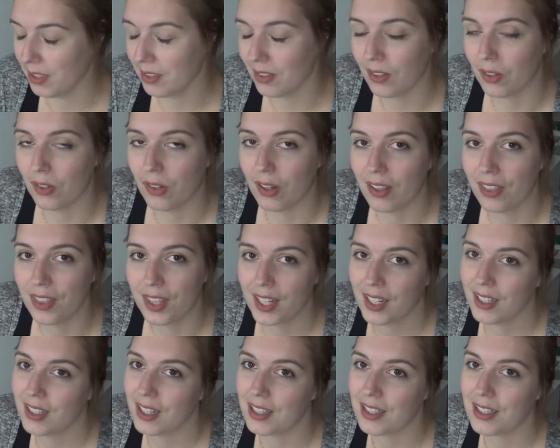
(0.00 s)
So I
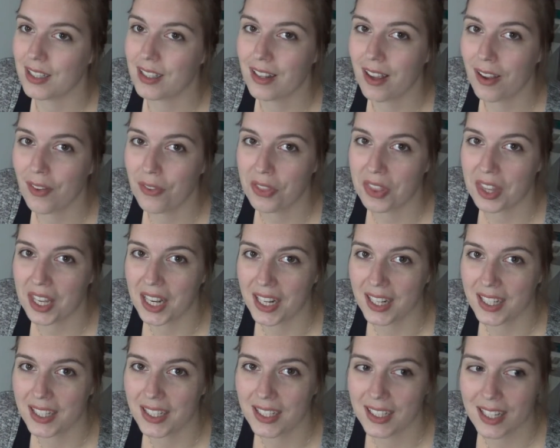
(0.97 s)
think that's enough
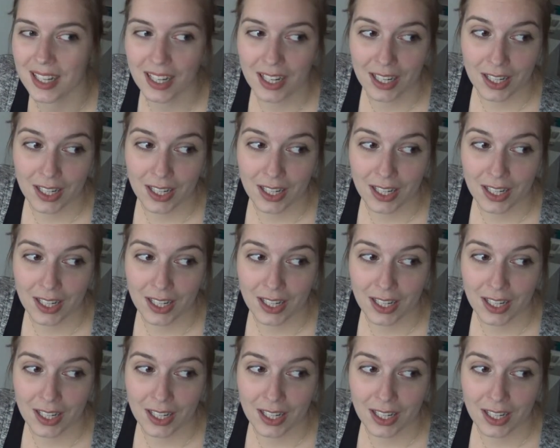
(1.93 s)
things